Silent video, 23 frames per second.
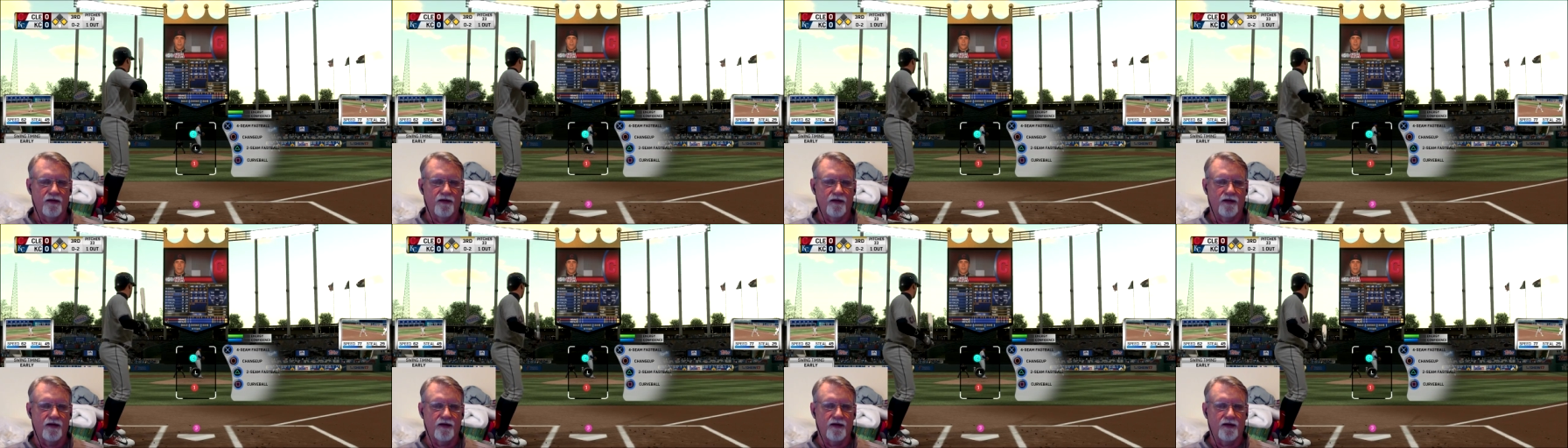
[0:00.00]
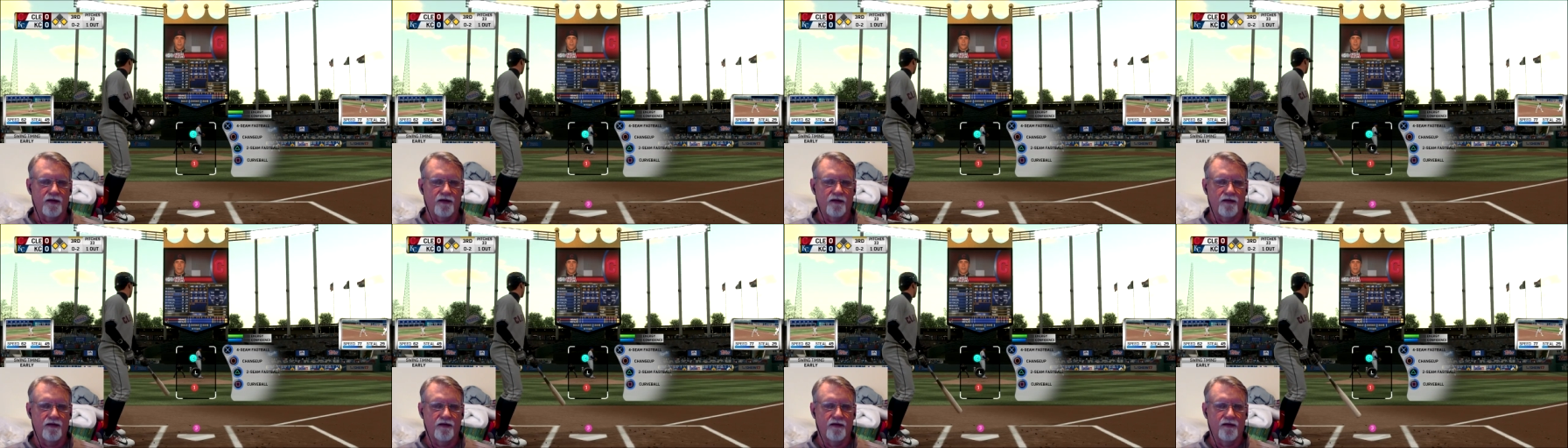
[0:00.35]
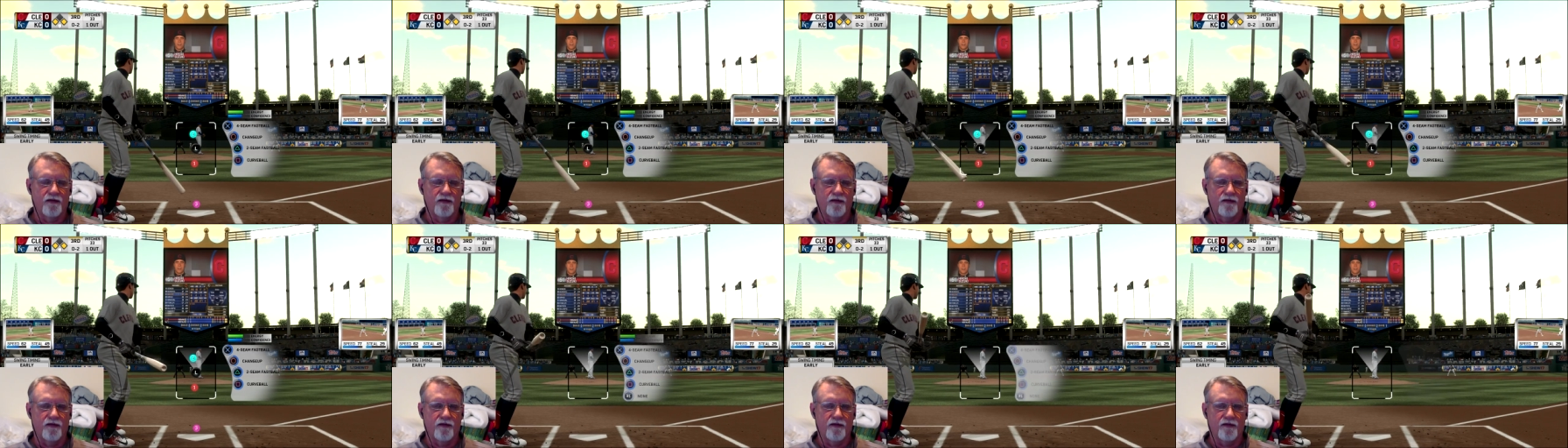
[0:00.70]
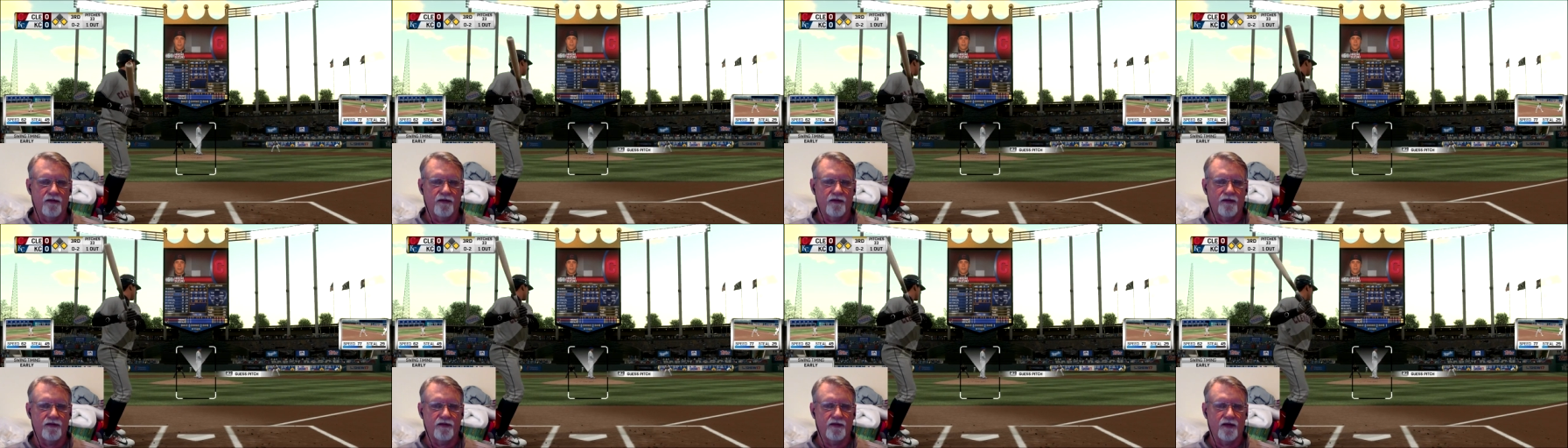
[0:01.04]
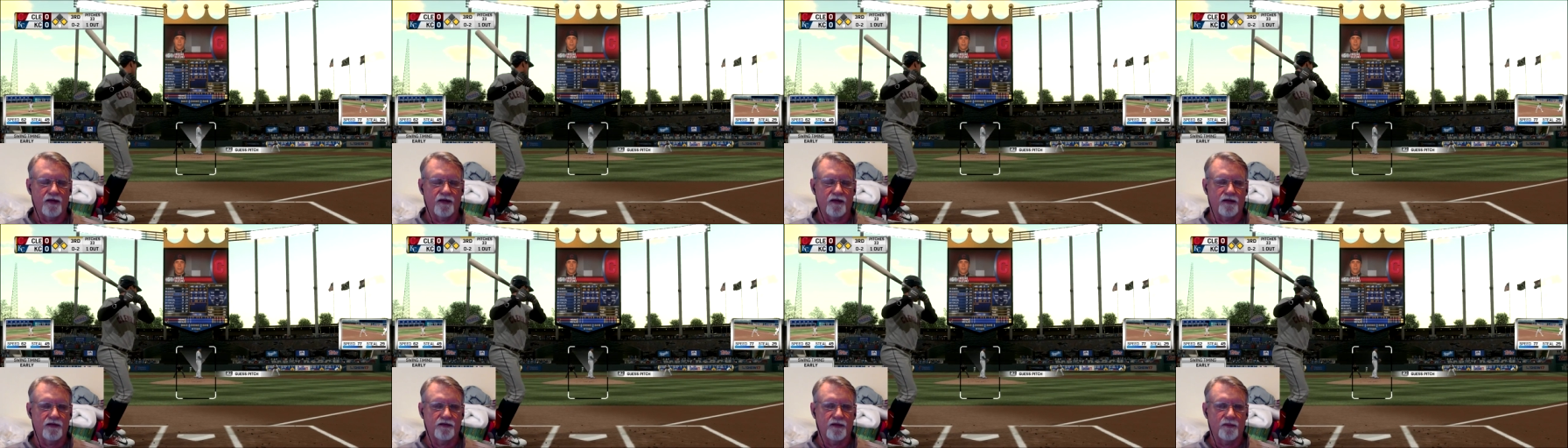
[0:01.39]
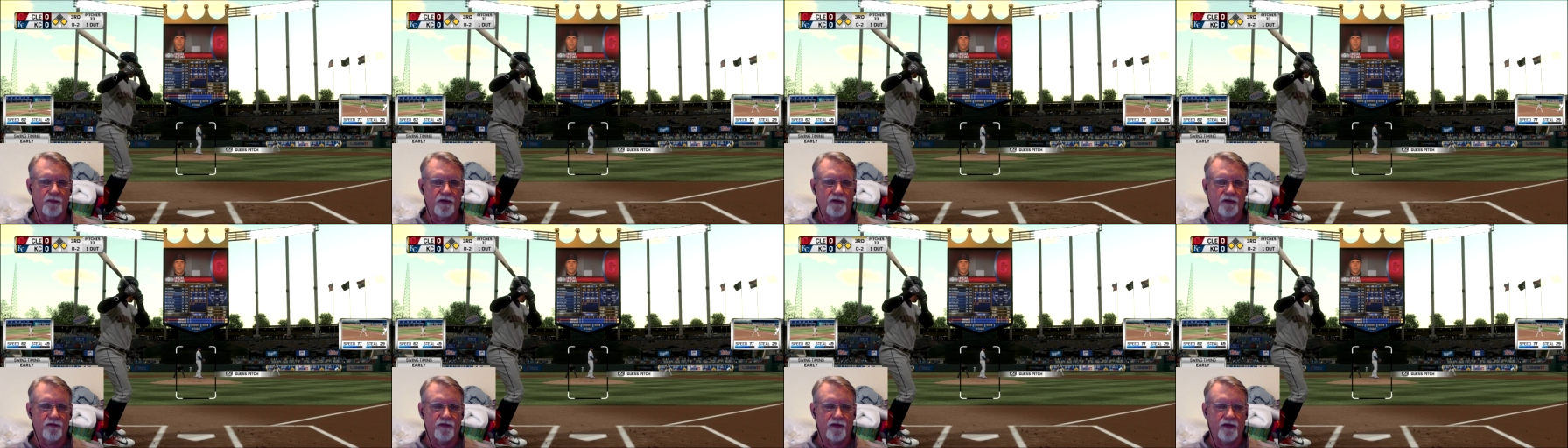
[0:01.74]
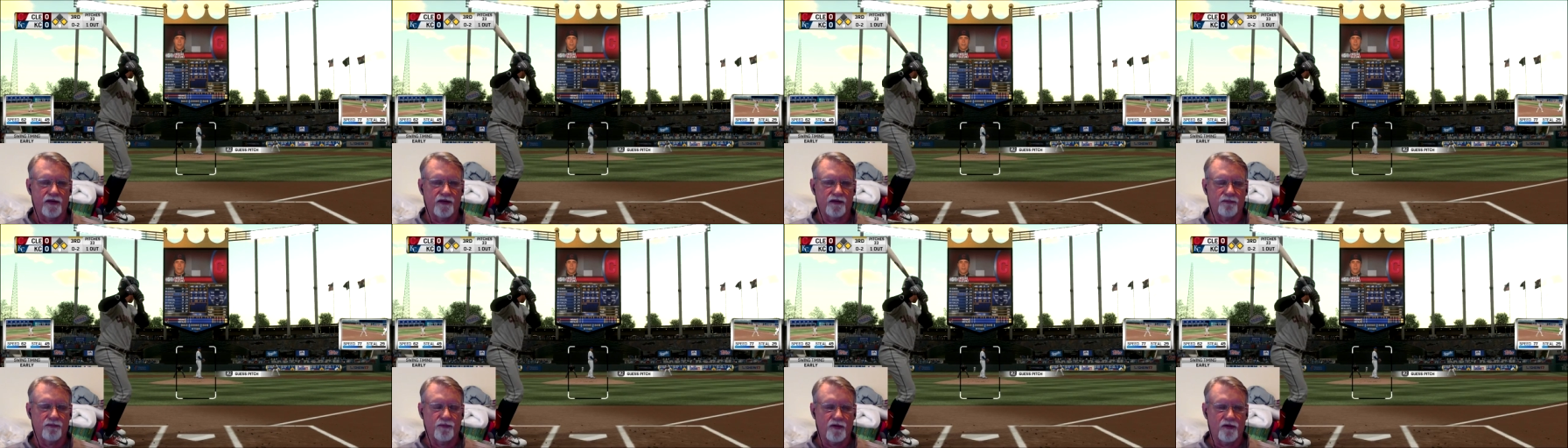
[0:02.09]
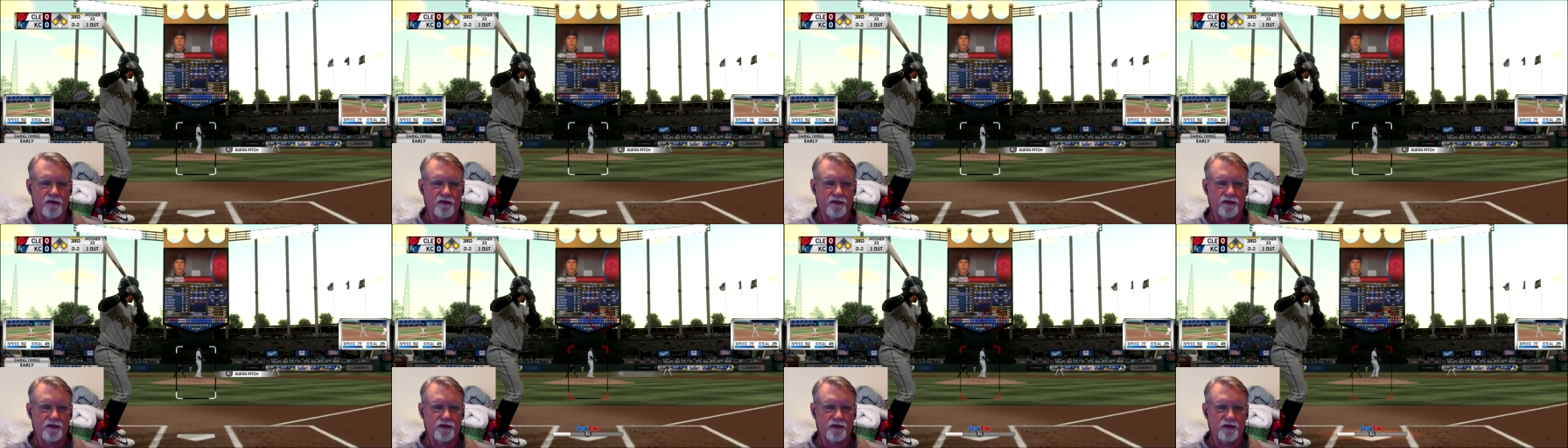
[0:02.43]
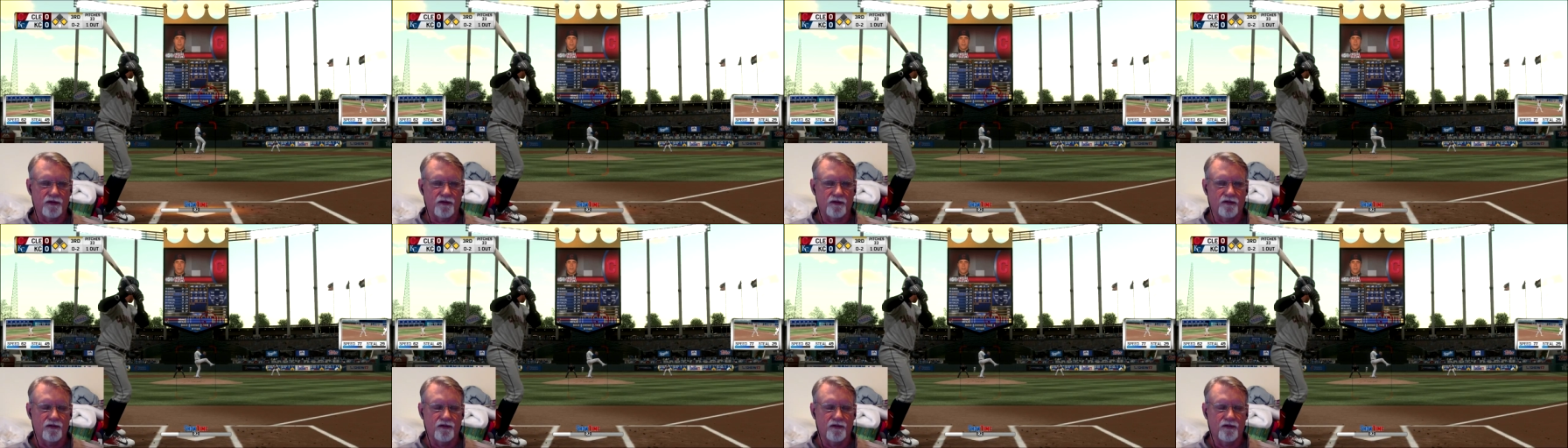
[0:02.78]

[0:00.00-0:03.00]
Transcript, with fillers: All right. He's not going to throw me the fastball, is he?